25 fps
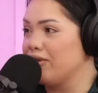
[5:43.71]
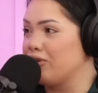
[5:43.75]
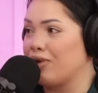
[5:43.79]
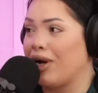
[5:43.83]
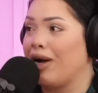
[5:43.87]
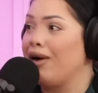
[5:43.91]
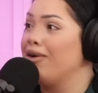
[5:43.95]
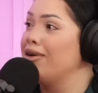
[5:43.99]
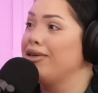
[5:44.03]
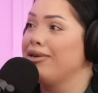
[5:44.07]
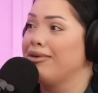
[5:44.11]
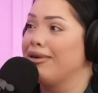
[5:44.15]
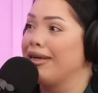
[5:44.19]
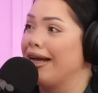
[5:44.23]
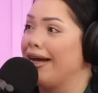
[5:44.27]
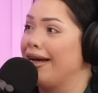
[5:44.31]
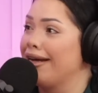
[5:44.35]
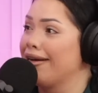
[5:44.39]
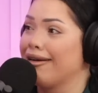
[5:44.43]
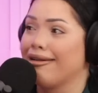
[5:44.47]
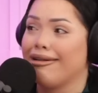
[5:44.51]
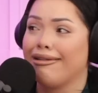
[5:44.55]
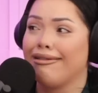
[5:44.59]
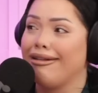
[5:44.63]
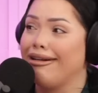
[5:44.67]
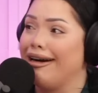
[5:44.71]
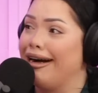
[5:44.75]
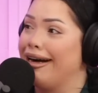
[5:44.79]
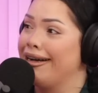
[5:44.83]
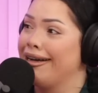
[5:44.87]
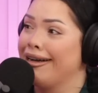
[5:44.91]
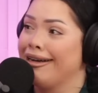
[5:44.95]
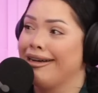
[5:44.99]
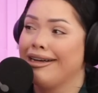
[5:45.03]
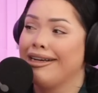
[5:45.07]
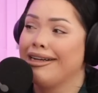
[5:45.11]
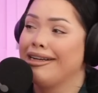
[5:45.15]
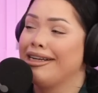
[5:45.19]
drown you again, girl. I
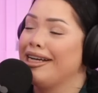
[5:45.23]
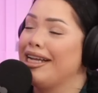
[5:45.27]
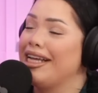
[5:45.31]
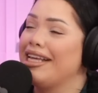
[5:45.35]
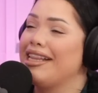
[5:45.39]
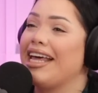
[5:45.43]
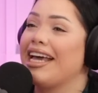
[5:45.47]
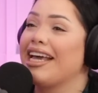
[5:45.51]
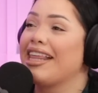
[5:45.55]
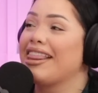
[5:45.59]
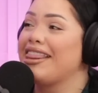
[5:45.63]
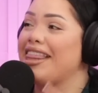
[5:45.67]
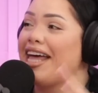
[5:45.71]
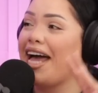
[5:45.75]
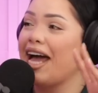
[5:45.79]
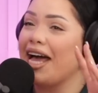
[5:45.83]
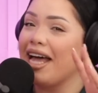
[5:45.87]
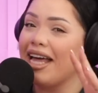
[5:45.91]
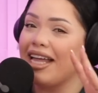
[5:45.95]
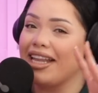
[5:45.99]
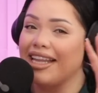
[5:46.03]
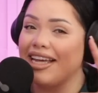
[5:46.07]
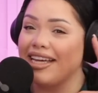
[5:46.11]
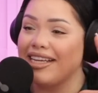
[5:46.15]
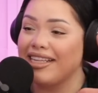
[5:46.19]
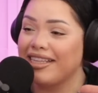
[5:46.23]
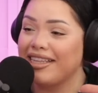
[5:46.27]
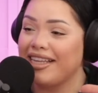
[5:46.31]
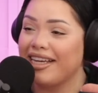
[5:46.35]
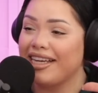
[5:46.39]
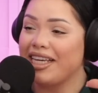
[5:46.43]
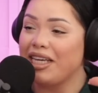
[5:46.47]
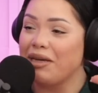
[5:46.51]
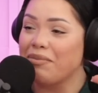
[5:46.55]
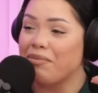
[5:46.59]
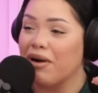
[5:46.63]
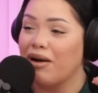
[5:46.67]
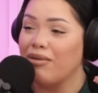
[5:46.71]
know. Like that. Like that.
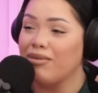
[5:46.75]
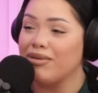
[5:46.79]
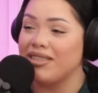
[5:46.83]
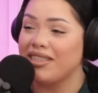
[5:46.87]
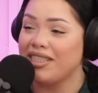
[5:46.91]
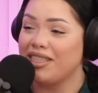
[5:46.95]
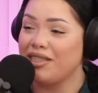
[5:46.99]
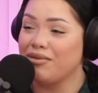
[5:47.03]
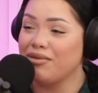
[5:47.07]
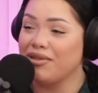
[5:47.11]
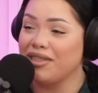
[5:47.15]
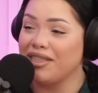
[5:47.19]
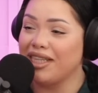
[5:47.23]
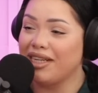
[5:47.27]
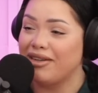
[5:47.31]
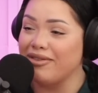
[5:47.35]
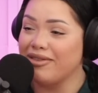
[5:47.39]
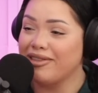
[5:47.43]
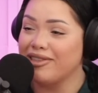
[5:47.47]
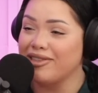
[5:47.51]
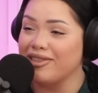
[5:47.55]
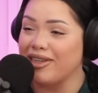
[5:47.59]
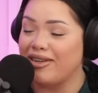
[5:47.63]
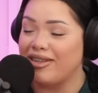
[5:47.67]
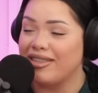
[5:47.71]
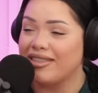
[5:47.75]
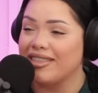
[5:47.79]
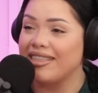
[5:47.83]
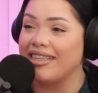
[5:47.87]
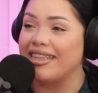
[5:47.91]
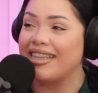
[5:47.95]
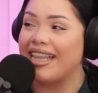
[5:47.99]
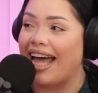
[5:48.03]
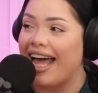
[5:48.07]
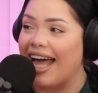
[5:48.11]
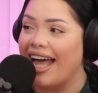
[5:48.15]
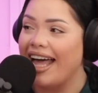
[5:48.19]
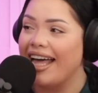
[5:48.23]
He promised that He would never drown us.
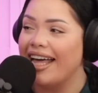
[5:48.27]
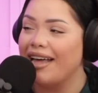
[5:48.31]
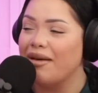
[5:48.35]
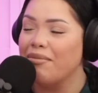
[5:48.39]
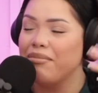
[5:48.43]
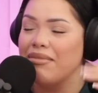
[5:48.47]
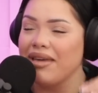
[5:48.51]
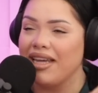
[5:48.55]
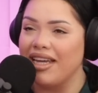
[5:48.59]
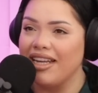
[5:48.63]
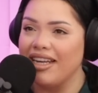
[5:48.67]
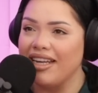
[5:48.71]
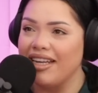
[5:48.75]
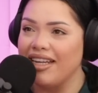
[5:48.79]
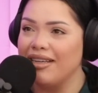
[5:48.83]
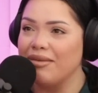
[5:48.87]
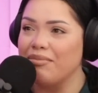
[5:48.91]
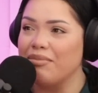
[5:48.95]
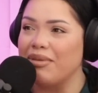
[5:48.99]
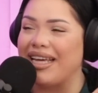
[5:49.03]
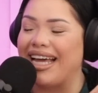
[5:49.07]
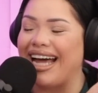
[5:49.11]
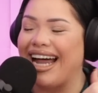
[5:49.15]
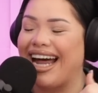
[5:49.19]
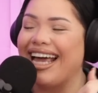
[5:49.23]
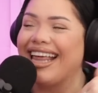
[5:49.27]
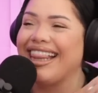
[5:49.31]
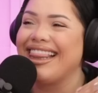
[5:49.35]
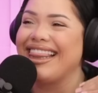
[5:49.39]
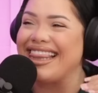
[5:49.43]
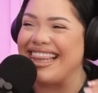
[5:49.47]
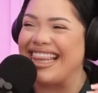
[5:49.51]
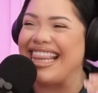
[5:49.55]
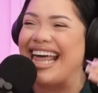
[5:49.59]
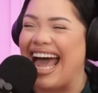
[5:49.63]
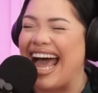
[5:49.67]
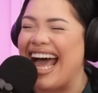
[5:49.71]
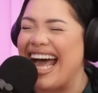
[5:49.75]
That meaning behind
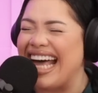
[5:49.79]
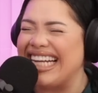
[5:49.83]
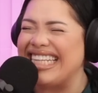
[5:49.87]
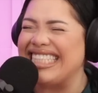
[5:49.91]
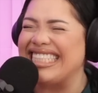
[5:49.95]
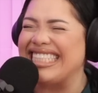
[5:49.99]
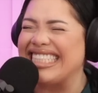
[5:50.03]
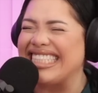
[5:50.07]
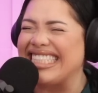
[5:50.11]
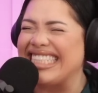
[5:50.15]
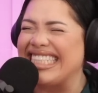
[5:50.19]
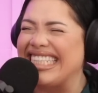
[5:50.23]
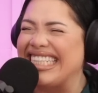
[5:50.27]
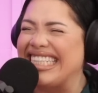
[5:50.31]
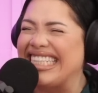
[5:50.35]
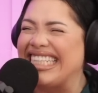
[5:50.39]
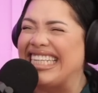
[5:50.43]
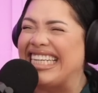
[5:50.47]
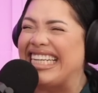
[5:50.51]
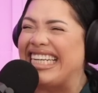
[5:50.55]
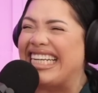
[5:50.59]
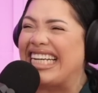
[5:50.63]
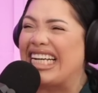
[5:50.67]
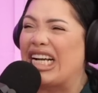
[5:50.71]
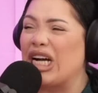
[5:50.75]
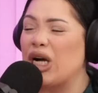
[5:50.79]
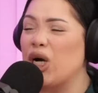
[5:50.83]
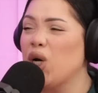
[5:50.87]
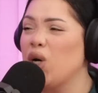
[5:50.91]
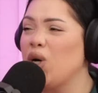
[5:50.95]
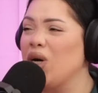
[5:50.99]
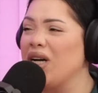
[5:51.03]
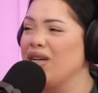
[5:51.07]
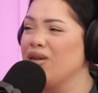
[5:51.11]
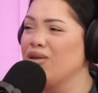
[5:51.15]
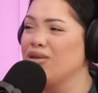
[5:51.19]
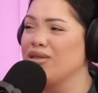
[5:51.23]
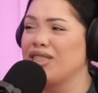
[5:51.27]
that, I know, girl.
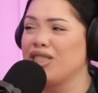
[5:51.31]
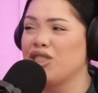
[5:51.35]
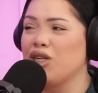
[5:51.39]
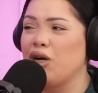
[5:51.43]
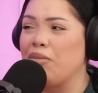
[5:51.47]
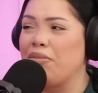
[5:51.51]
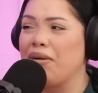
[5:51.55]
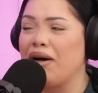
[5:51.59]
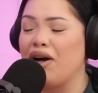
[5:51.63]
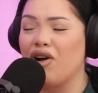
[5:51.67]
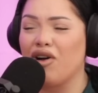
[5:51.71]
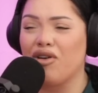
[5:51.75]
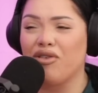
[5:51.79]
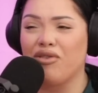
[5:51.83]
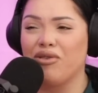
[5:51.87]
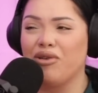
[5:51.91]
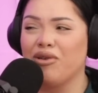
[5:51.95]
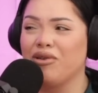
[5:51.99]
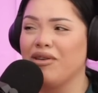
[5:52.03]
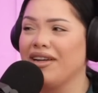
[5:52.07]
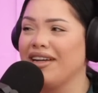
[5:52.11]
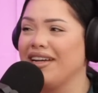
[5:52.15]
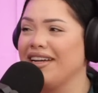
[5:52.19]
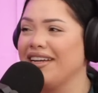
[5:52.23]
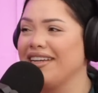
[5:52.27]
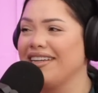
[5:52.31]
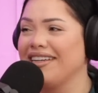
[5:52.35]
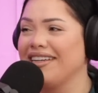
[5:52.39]
It was so powerful. Like